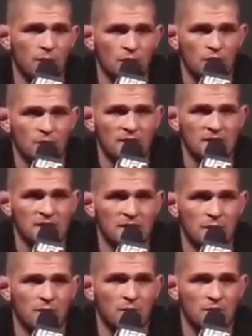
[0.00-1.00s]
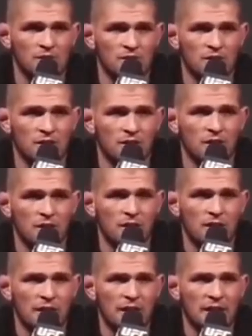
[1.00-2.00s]
What about 27-win streak?
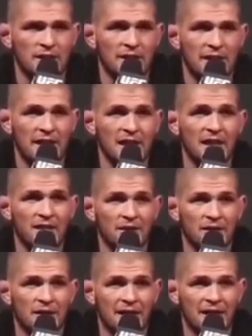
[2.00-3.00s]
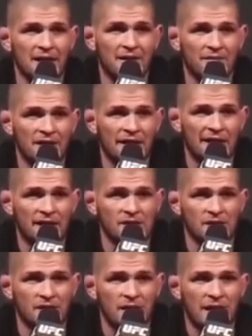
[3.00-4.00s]
And 11
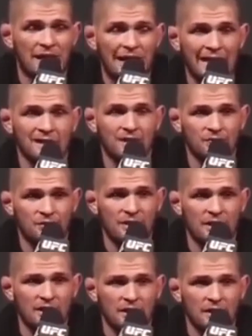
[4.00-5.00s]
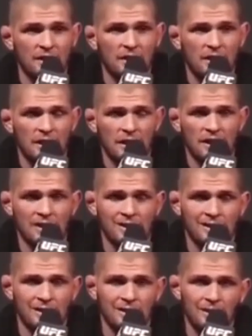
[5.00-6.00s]
years undefeated.
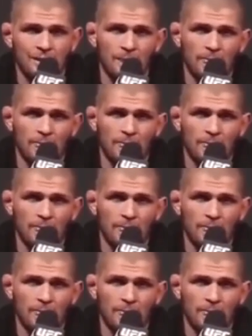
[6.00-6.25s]
And